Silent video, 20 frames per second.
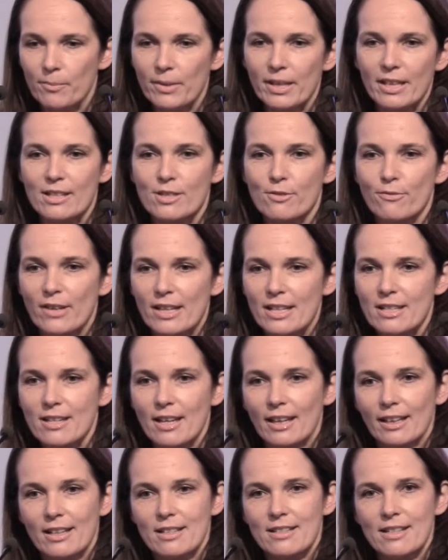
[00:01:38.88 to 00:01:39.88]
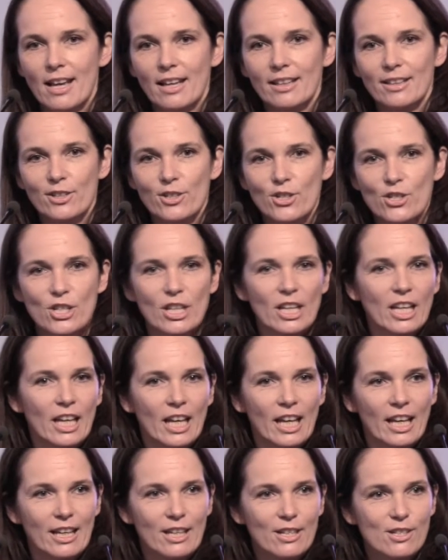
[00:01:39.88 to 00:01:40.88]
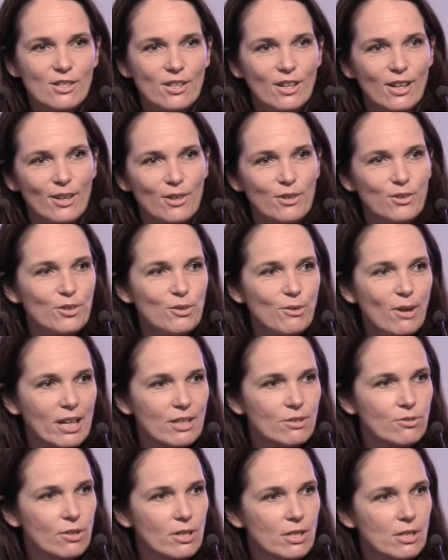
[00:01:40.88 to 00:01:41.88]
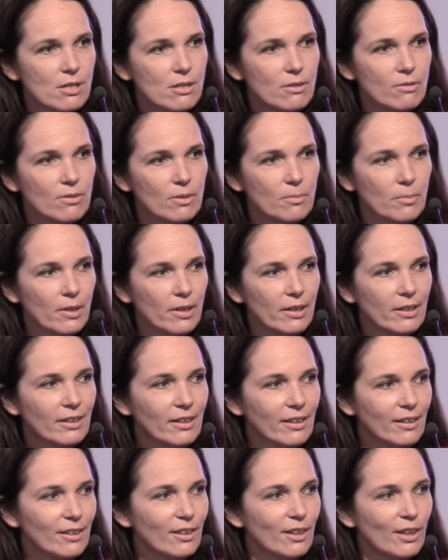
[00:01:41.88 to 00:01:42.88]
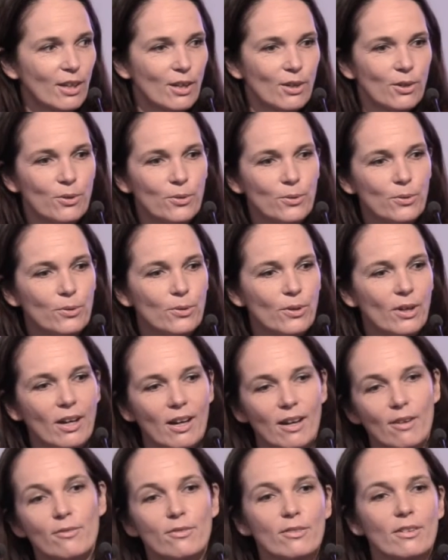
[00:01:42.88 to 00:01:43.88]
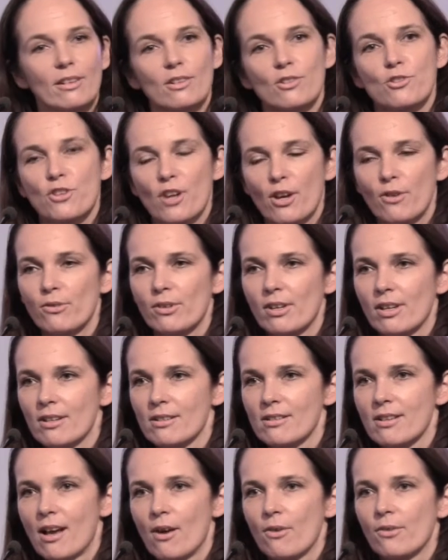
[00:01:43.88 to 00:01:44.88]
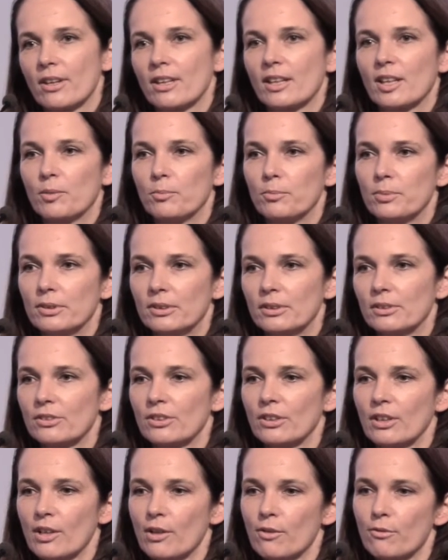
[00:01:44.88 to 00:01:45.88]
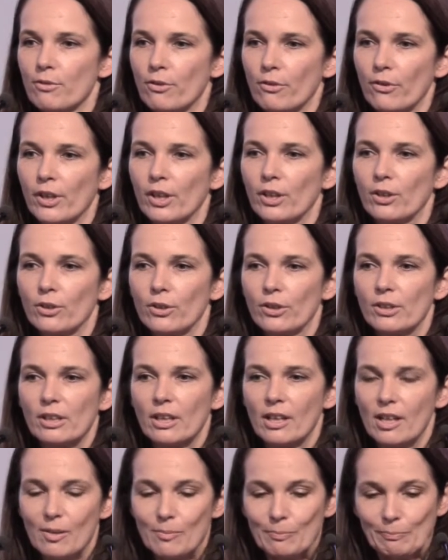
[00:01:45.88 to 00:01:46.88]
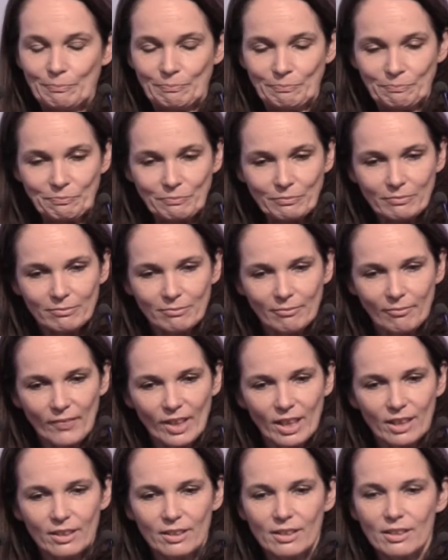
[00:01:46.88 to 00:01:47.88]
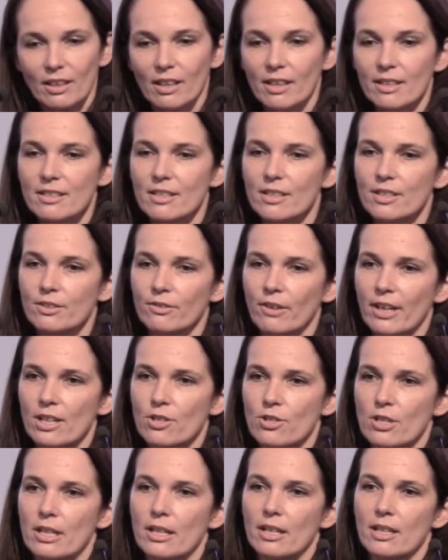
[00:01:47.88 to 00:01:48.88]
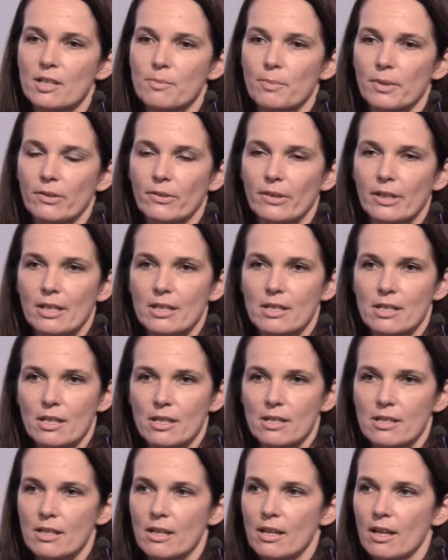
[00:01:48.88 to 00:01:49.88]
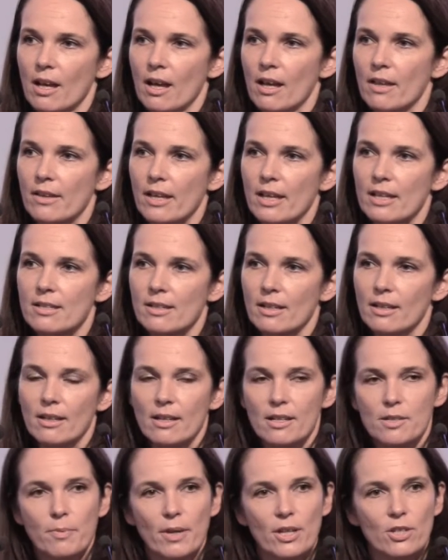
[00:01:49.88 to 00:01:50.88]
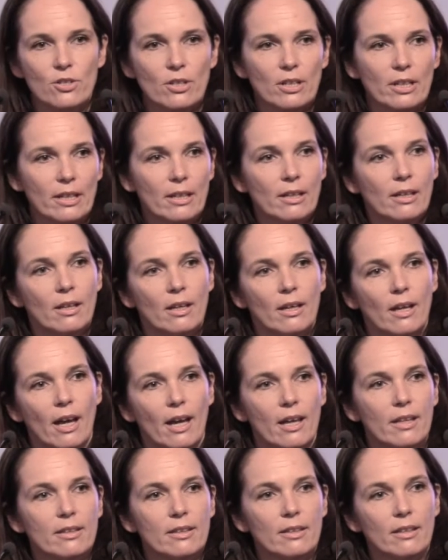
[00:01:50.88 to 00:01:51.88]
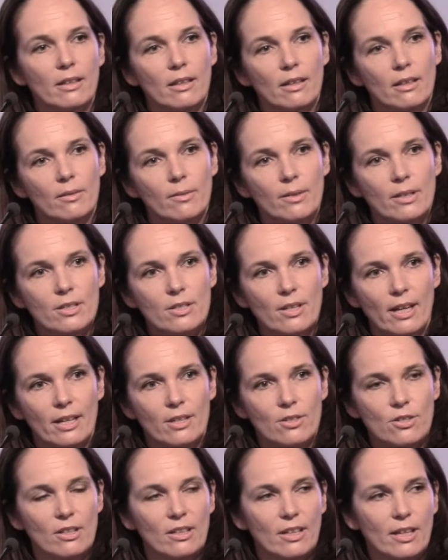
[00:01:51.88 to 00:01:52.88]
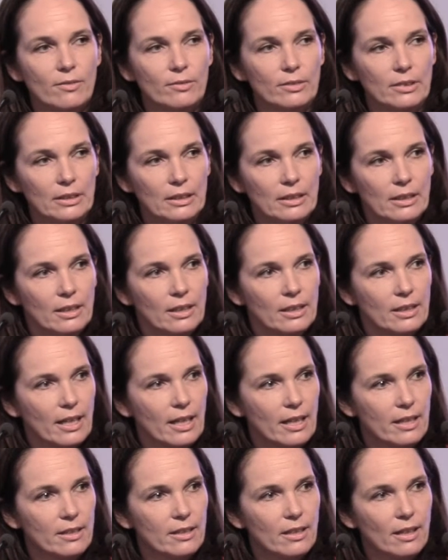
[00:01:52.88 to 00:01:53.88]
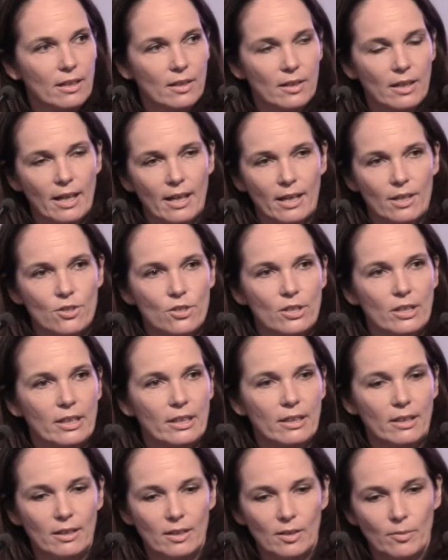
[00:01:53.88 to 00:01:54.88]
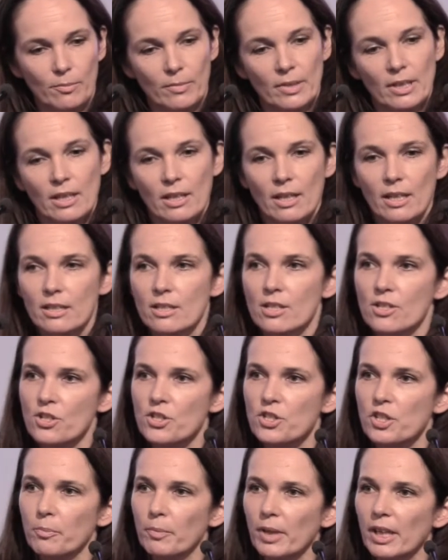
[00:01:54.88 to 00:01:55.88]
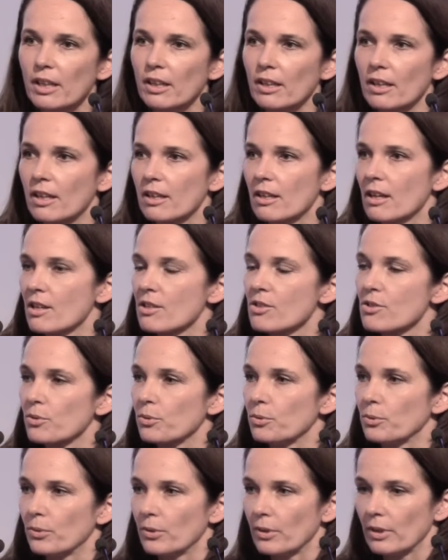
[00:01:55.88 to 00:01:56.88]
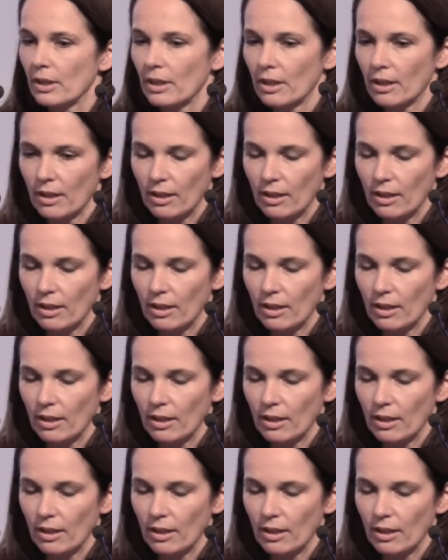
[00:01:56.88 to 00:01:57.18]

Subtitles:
it's fintech attackers, it's new entrants to the market who have shown us how they can build very good client interaction and experiences that, especially at the interaction level, can actually disintermediate us or